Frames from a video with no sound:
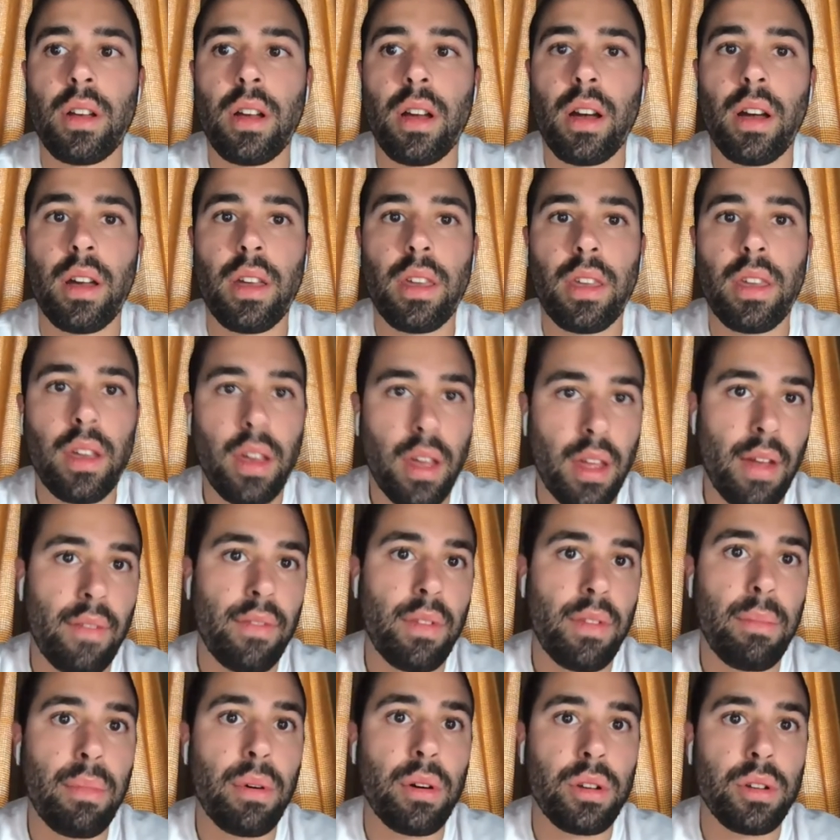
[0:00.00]
You're gonna have
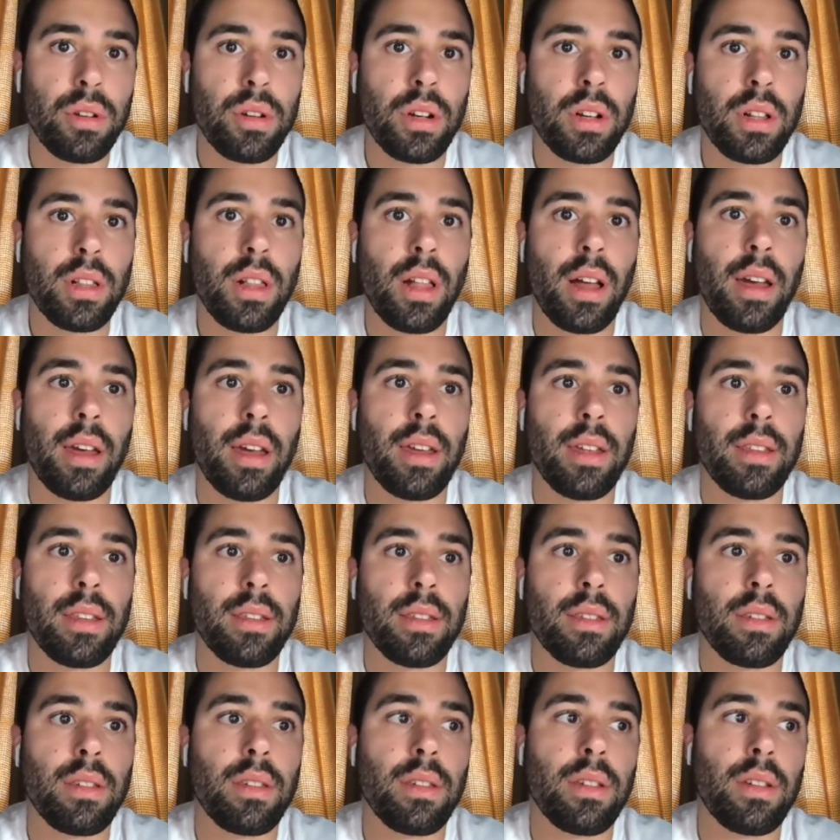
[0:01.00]
to push your client, and
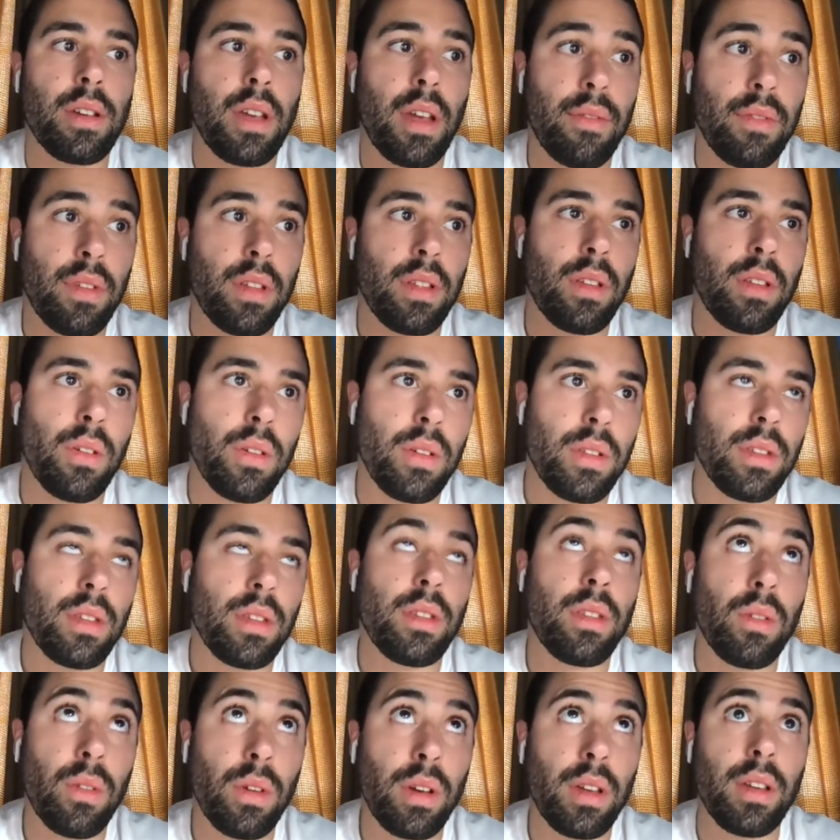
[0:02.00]
you have to know to
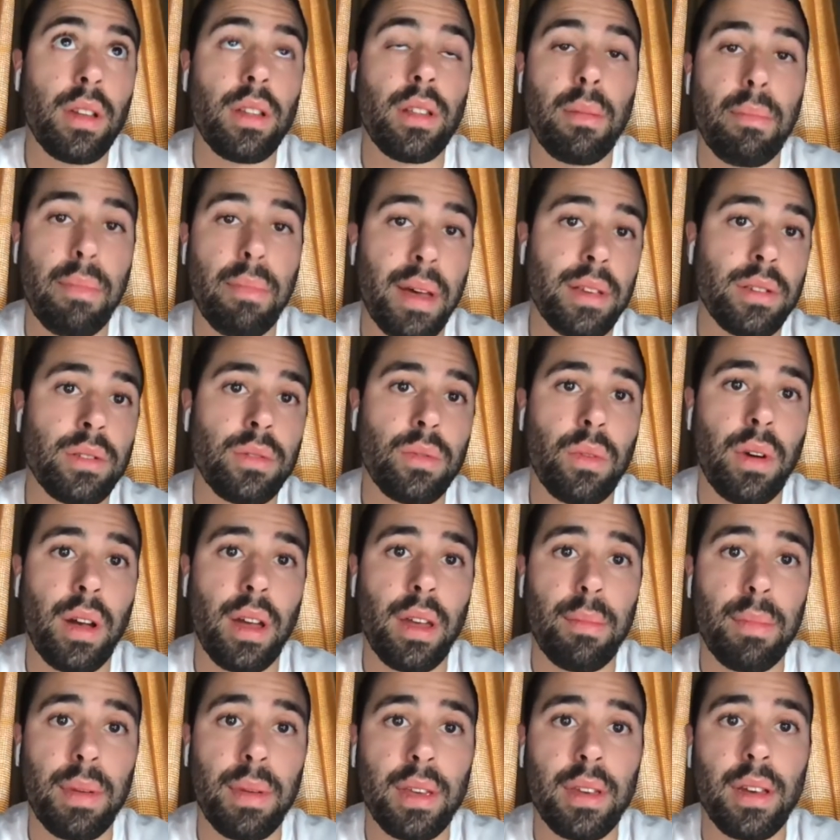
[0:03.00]
do it in the best
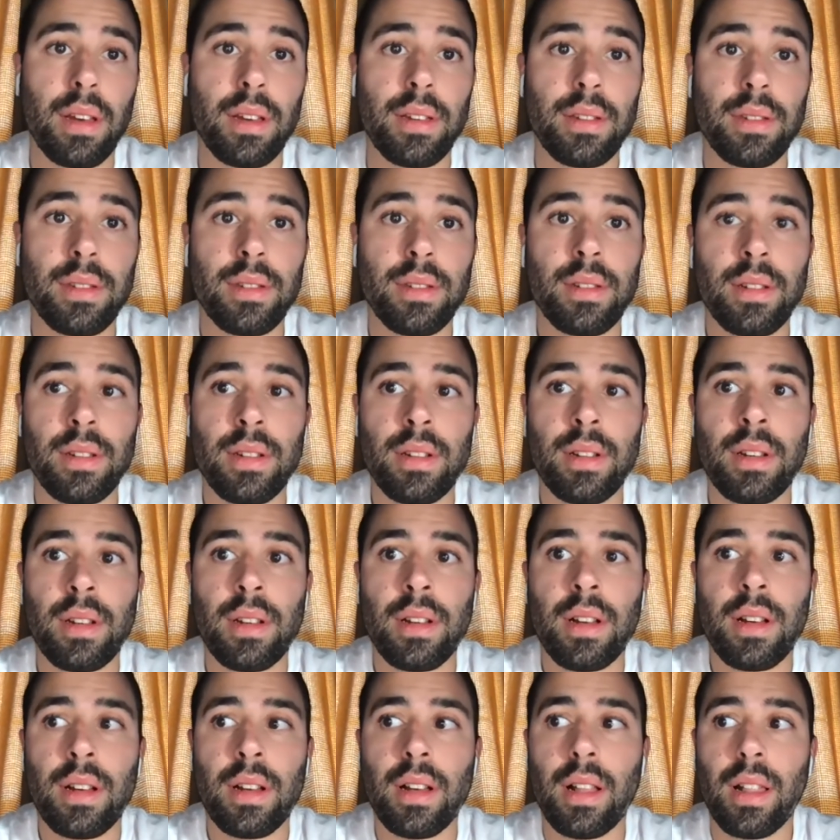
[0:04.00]
way, because
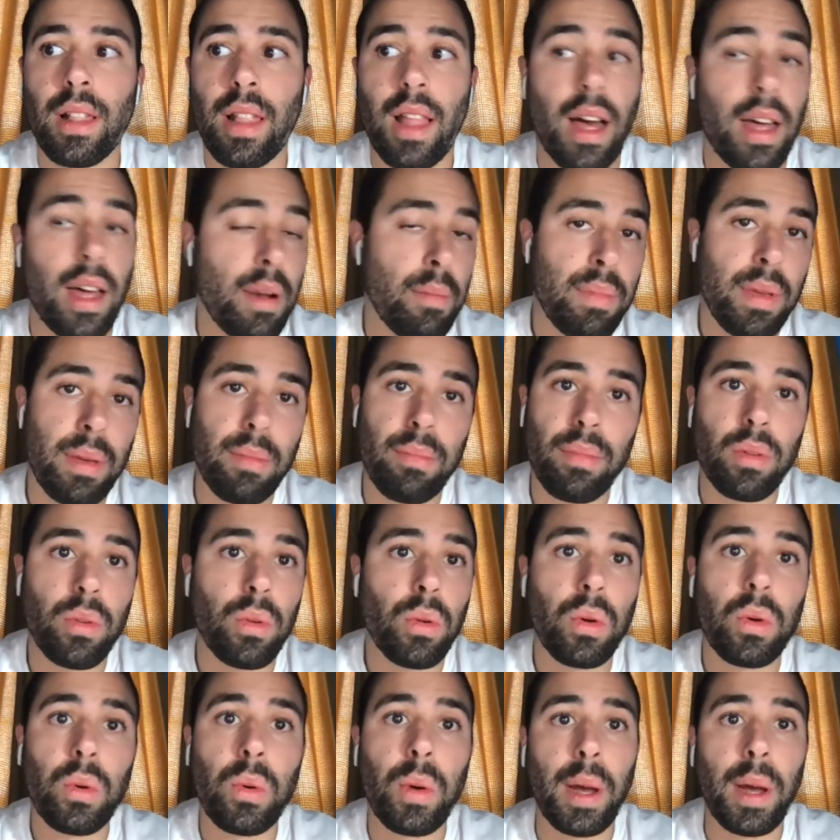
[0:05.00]
a lot of people
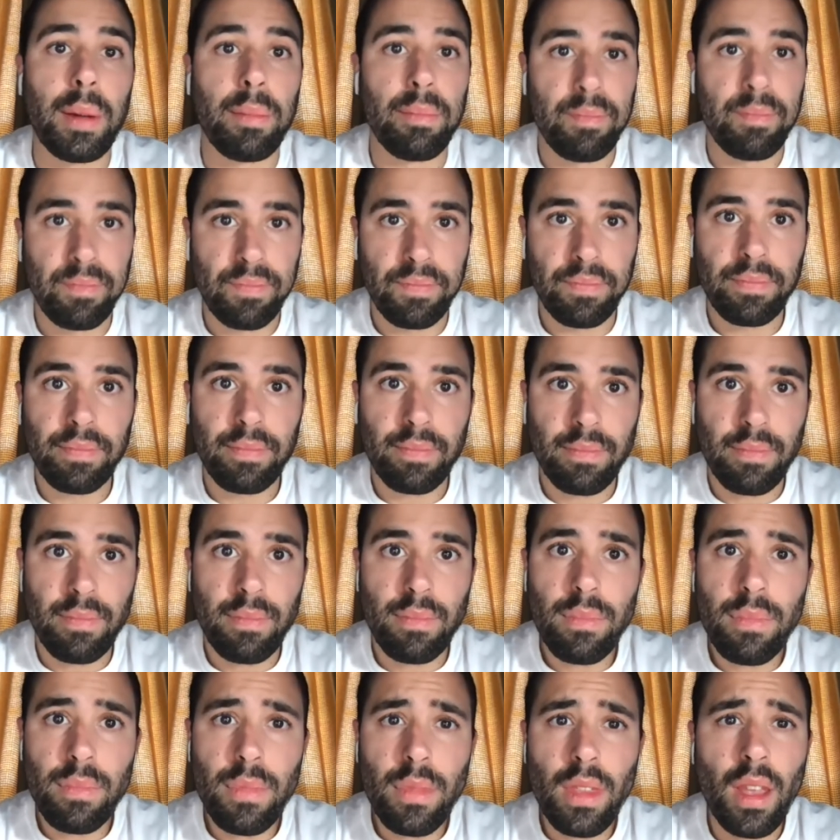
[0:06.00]
will quit.
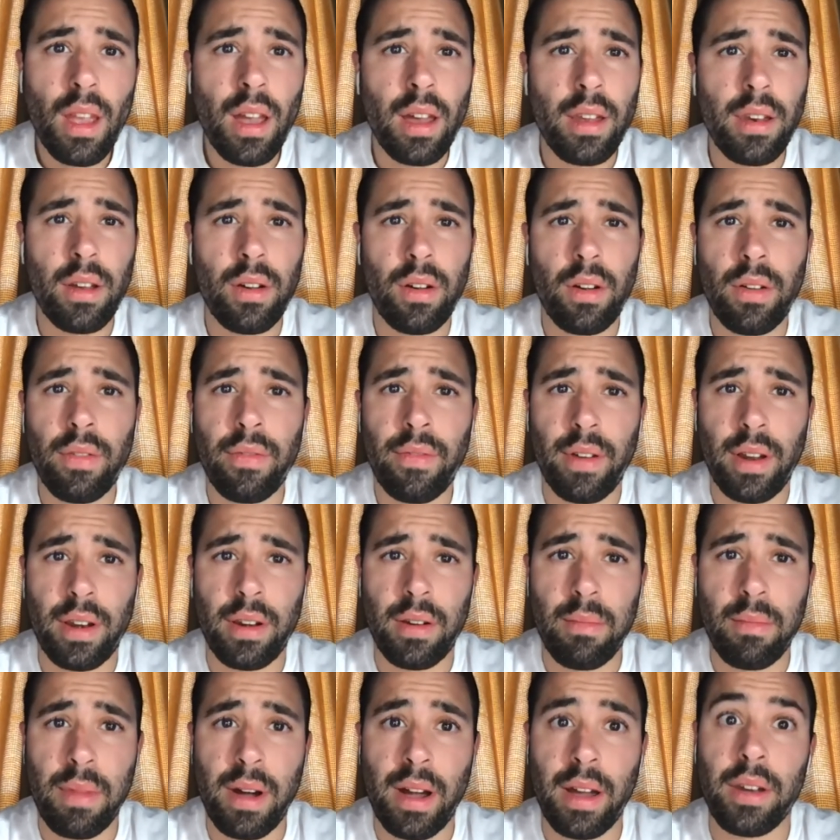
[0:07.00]
I know a friend
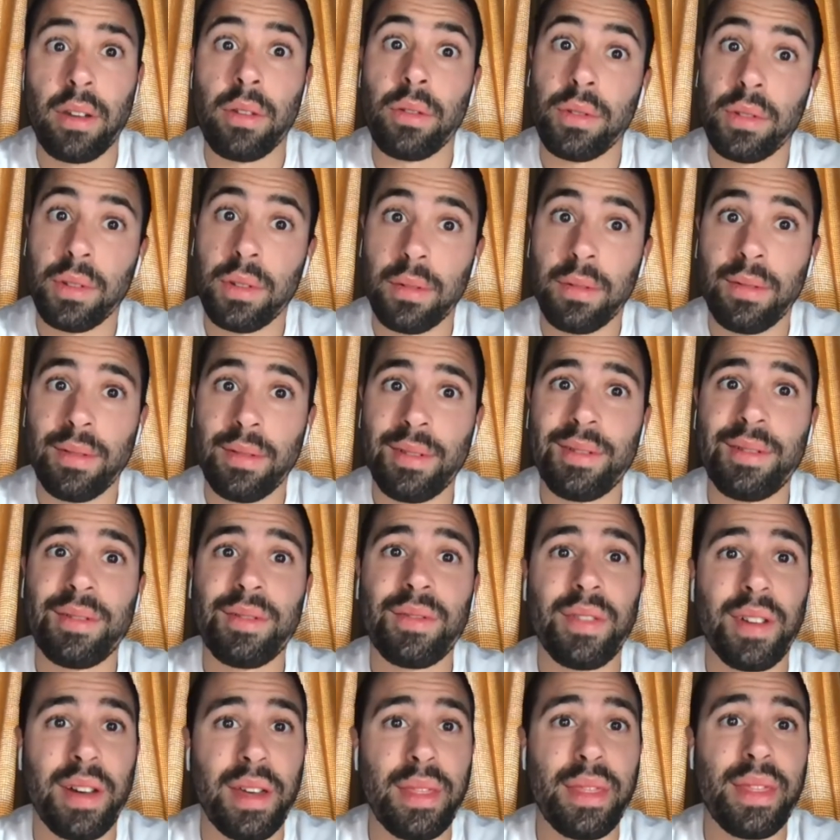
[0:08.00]
of mine who's a
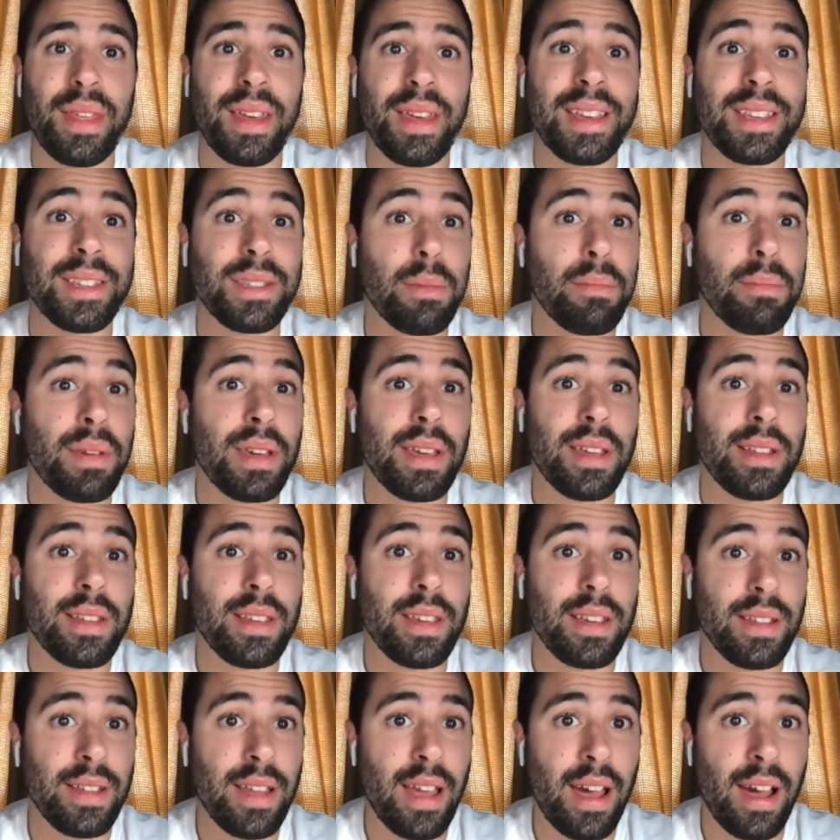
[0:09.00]
funny thing is a
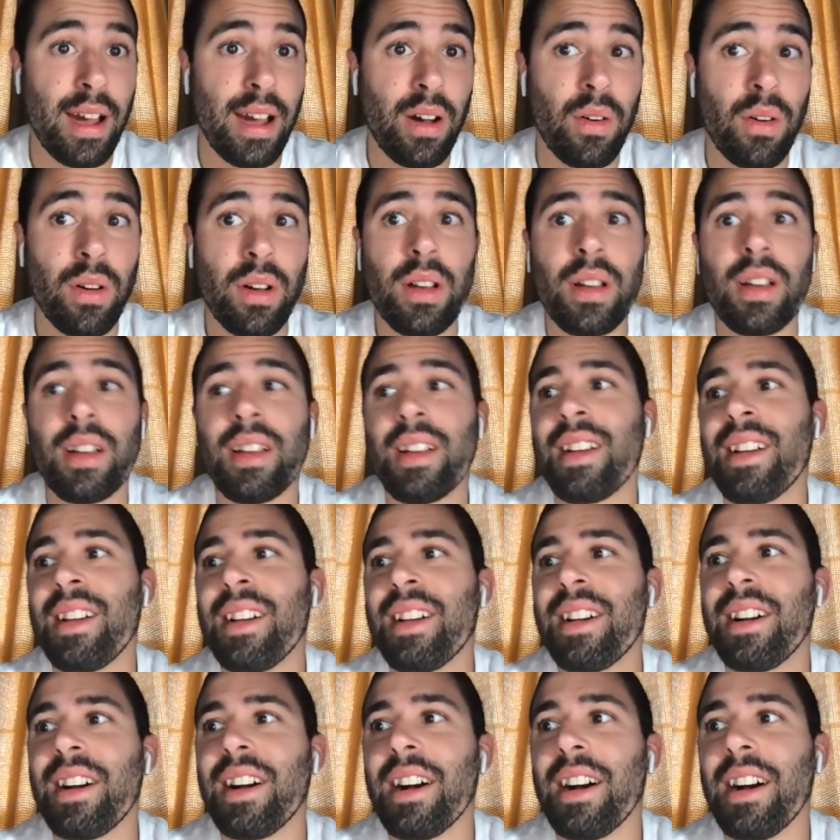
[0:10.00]
PT now,
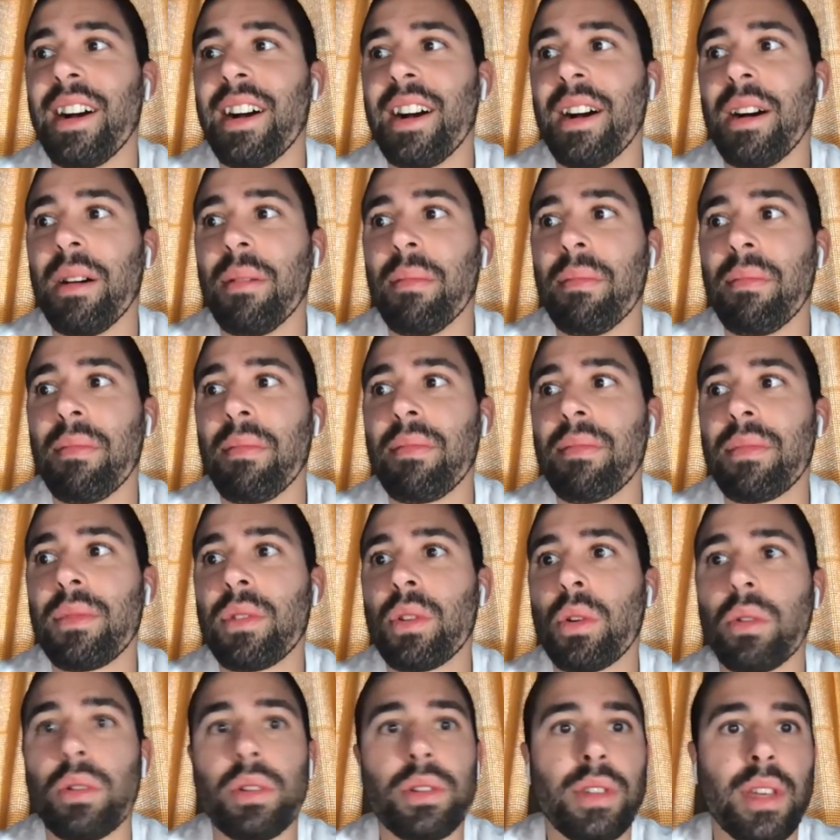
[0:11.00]

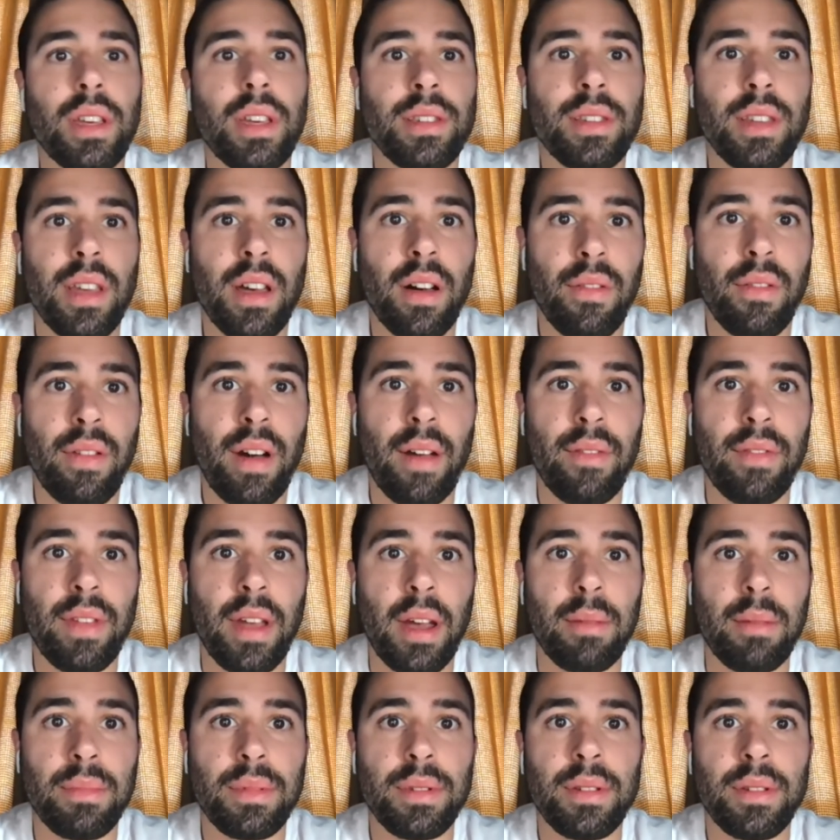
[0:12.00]
tore his ACL 5
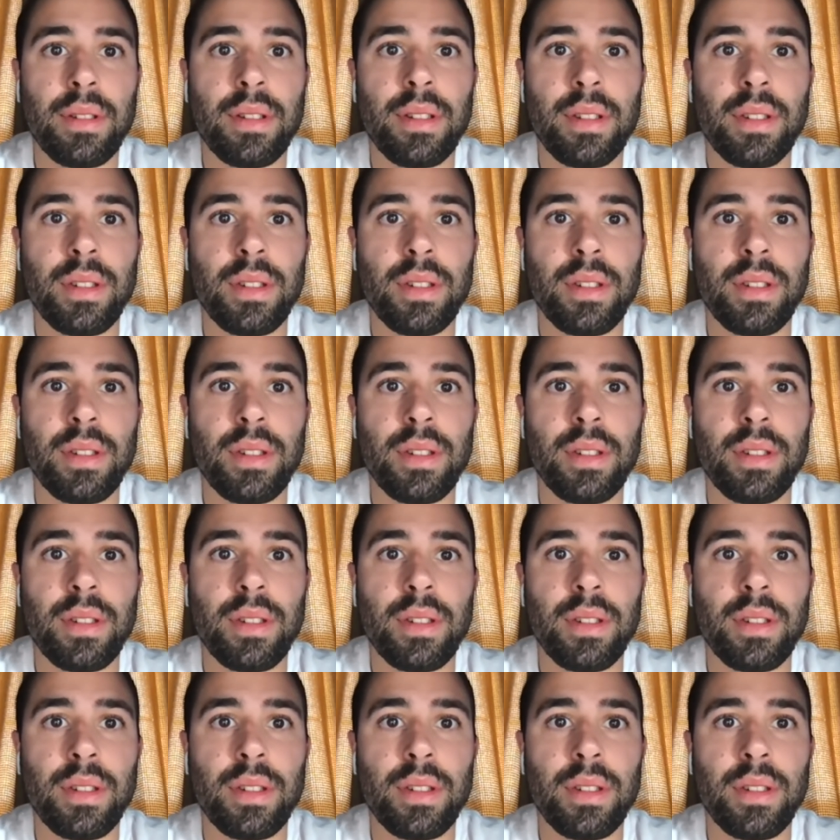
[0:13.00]
times.